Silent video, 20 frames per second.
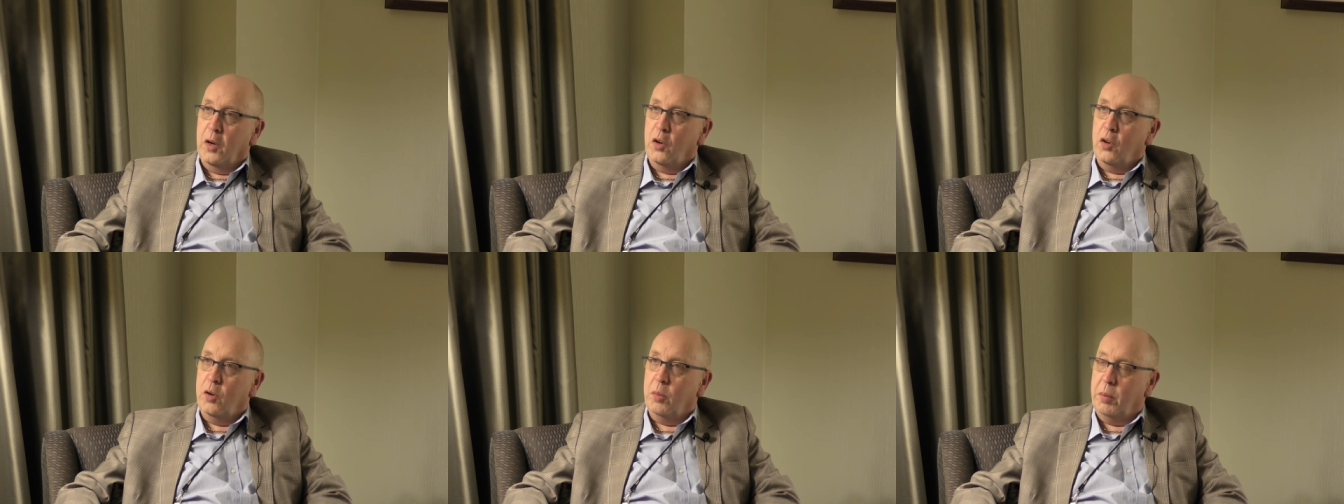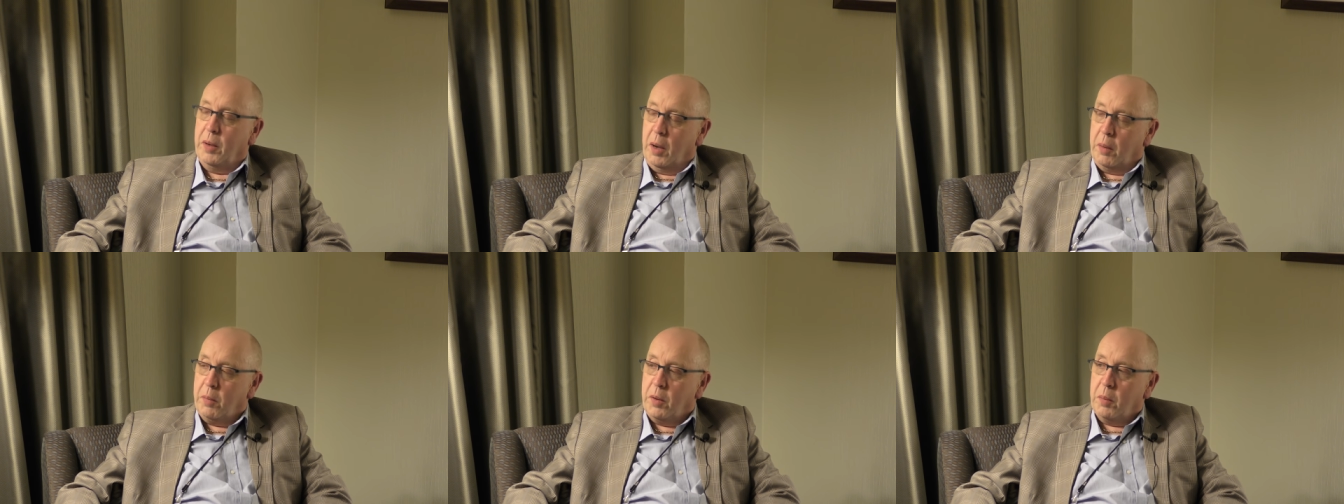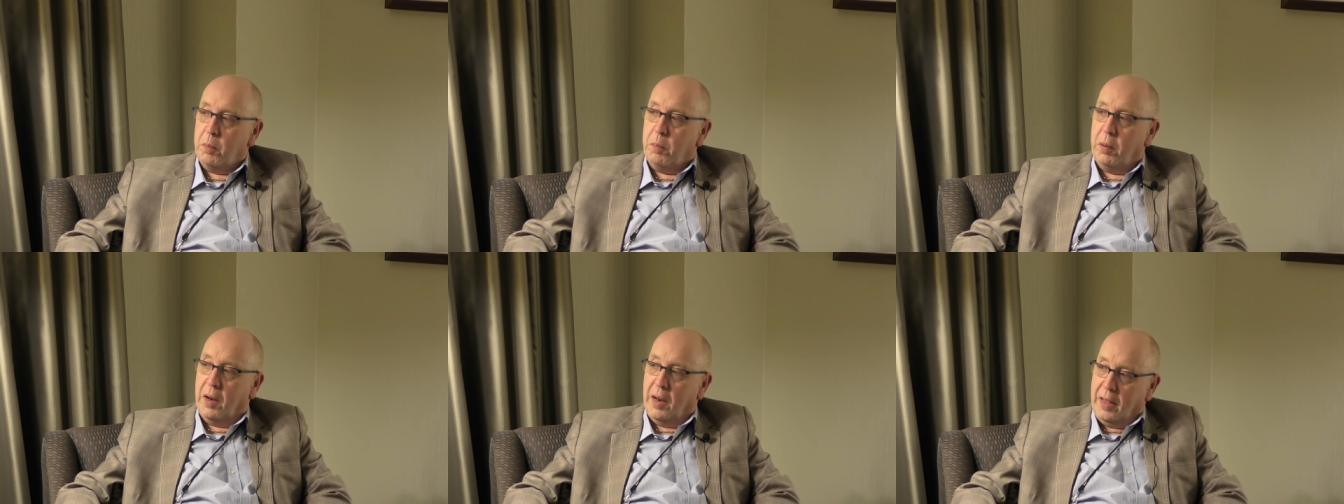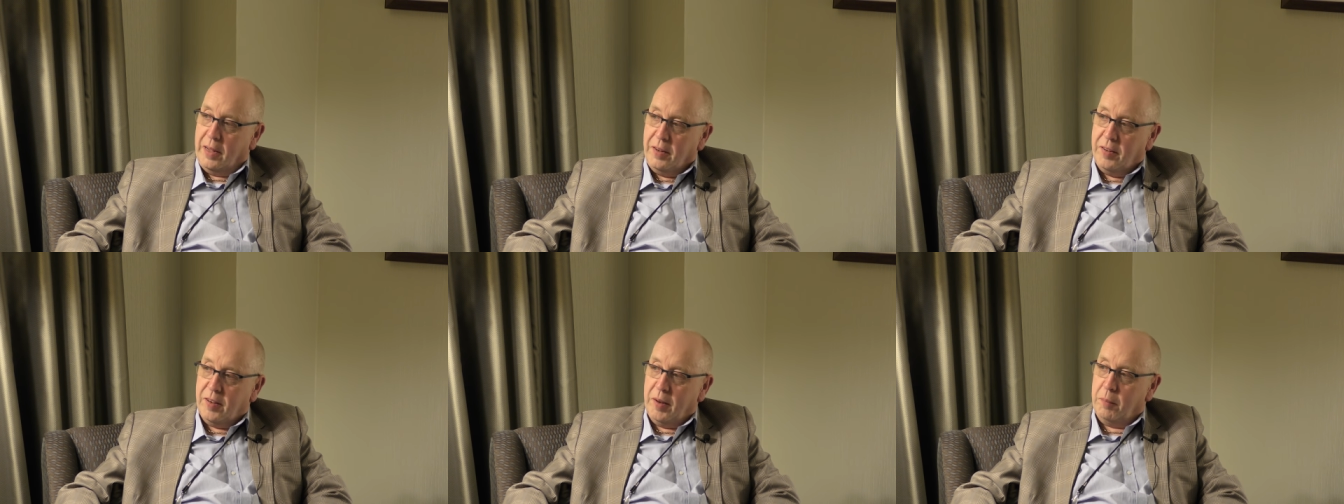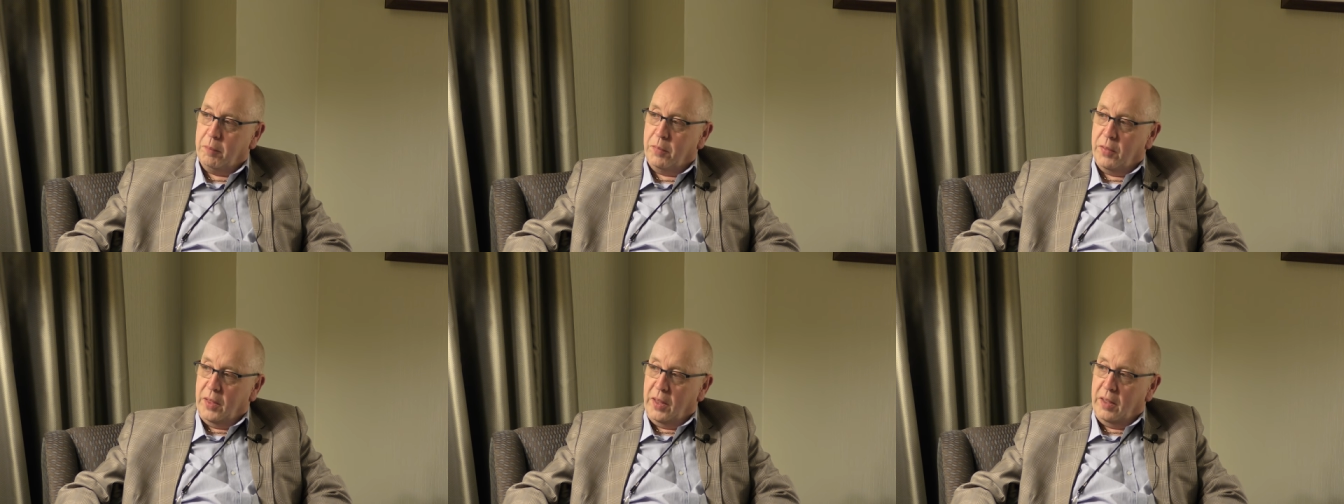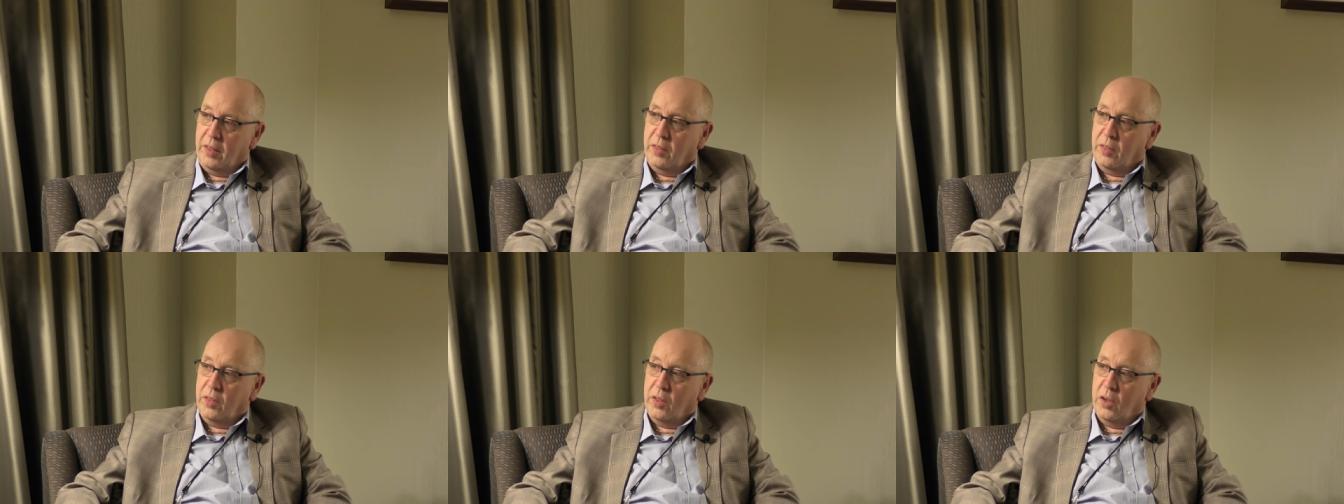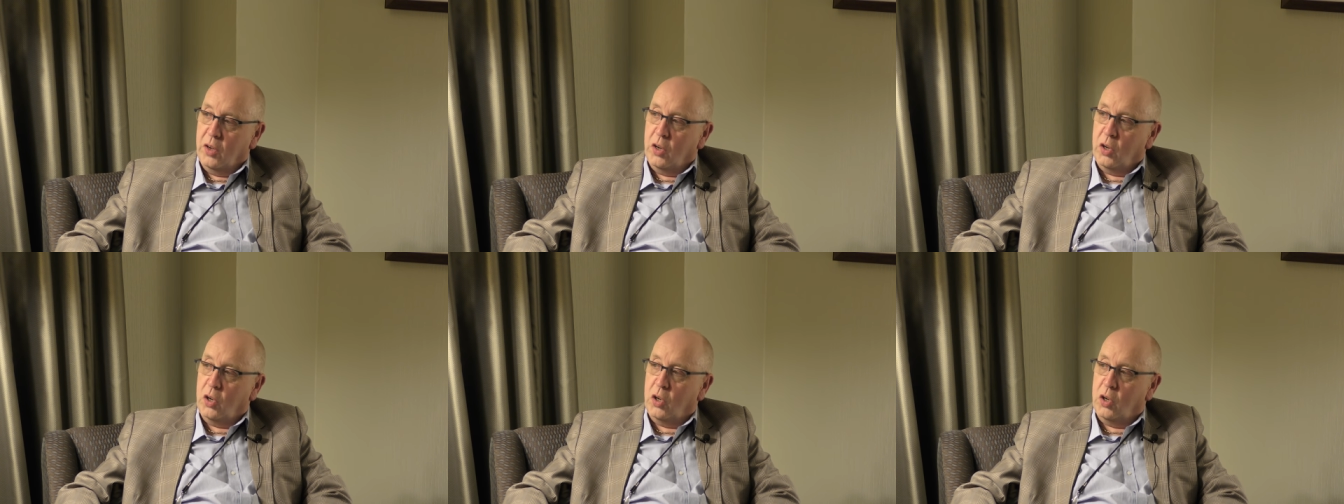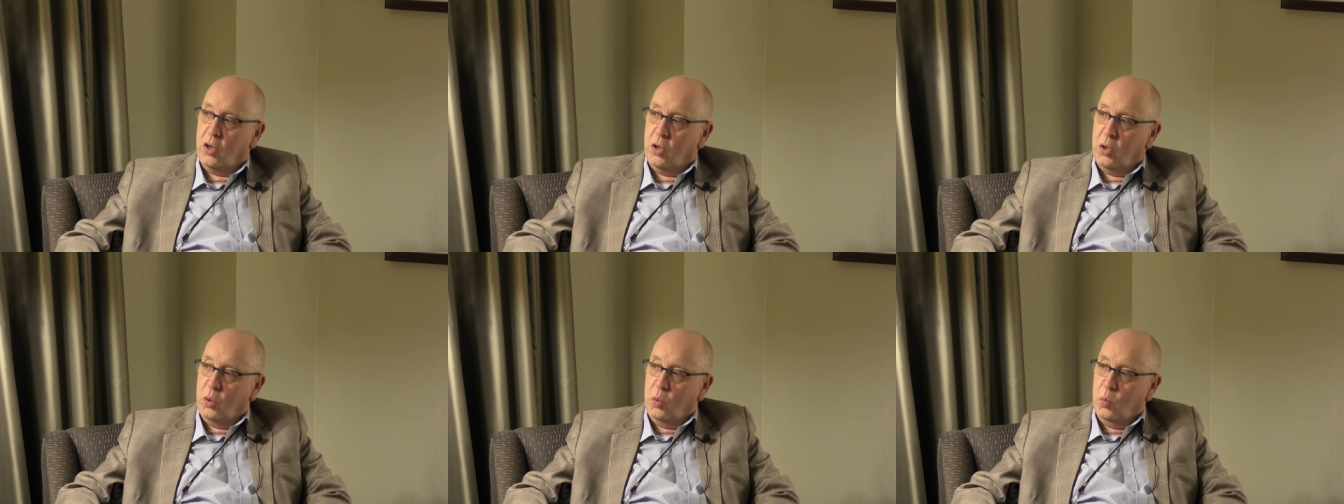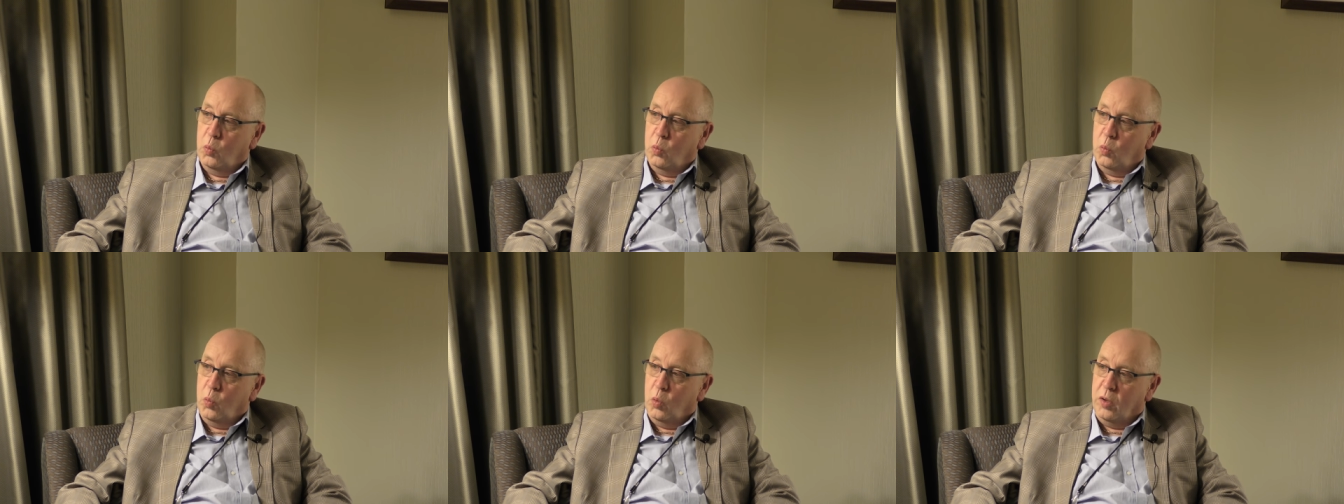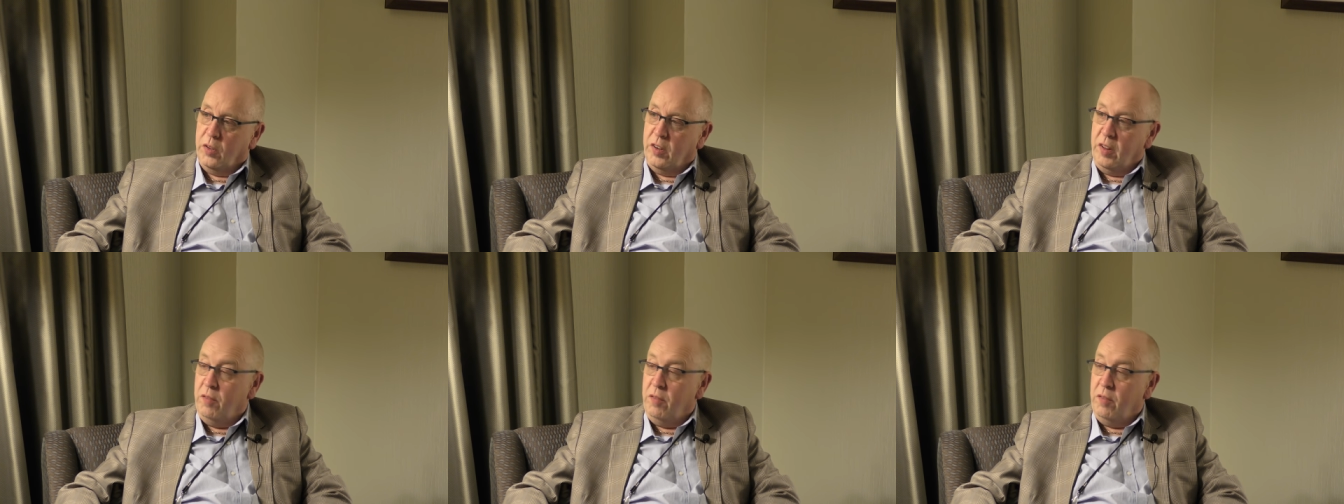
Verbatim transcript: to be able to play something that was